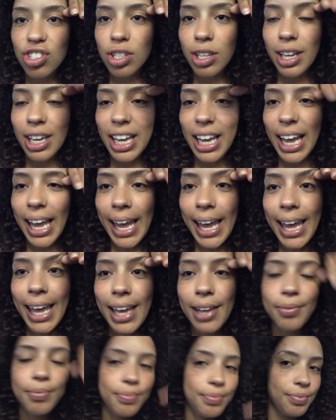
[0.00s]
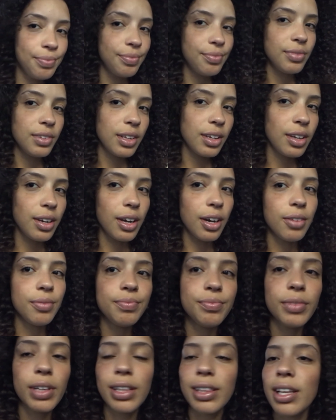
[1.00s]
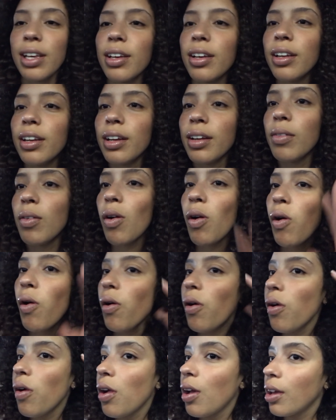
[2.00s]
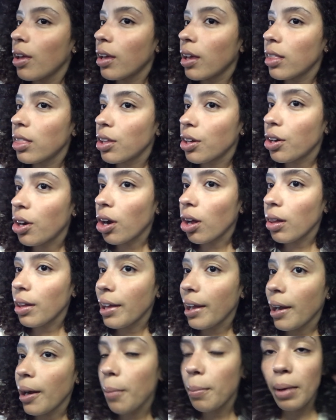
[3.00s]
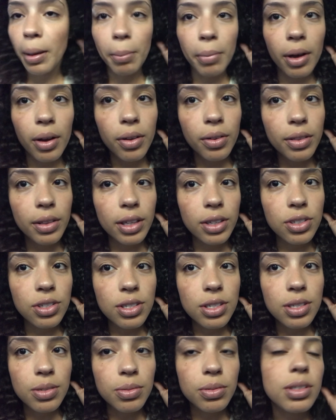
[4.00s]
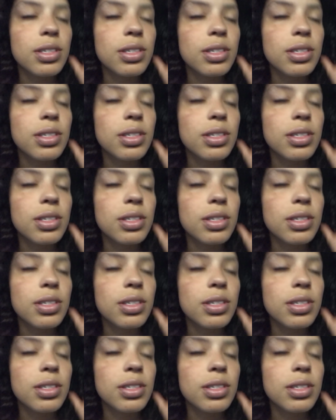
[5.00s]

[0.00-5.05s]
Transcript: like, eat, you know, like they couldn't get the curly hair memo. They just